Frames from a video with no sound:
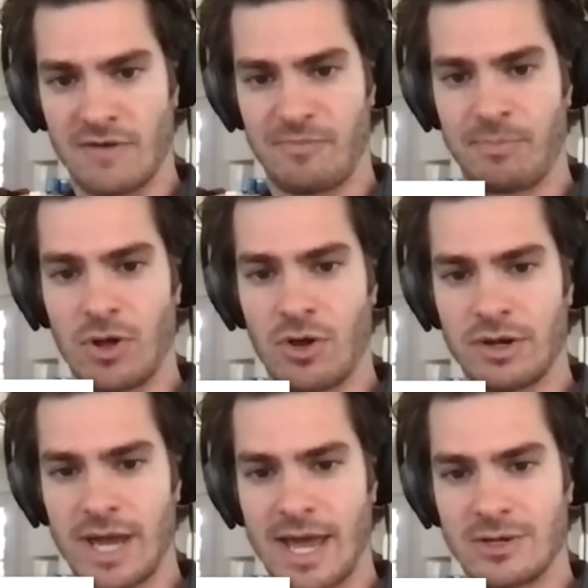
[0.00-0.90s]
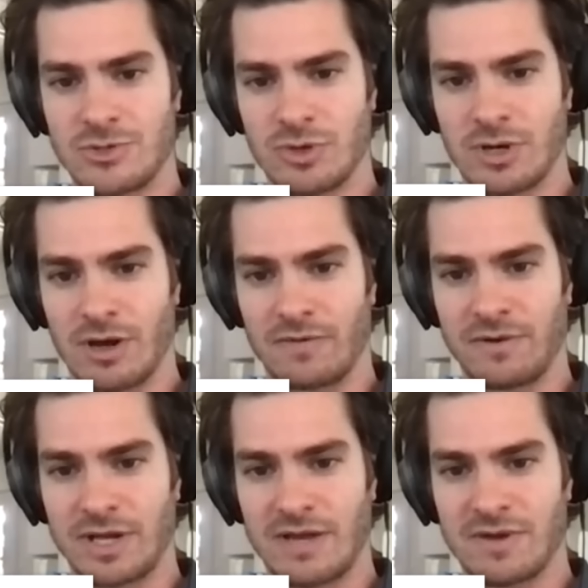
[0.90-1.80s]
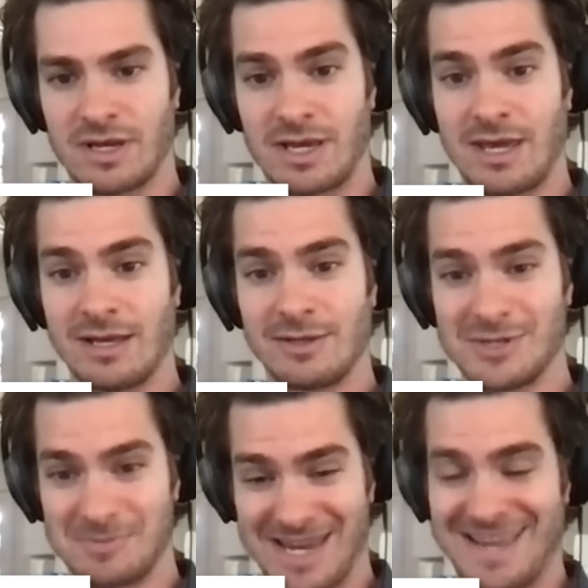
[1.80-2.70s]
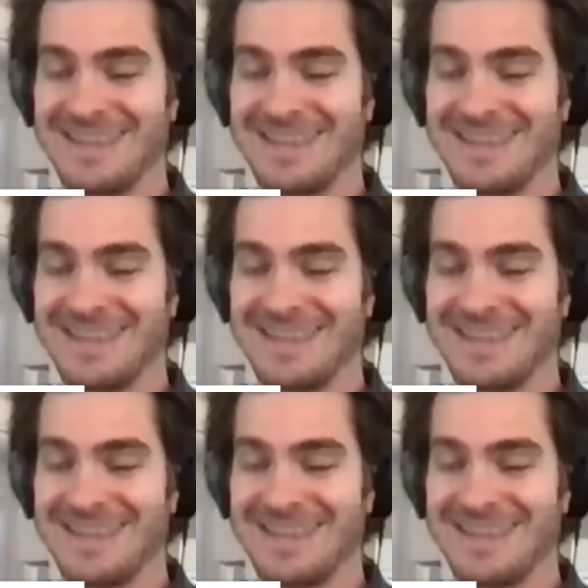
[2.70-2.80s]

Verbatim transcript: If blonde Andrew Garfield ever kills me,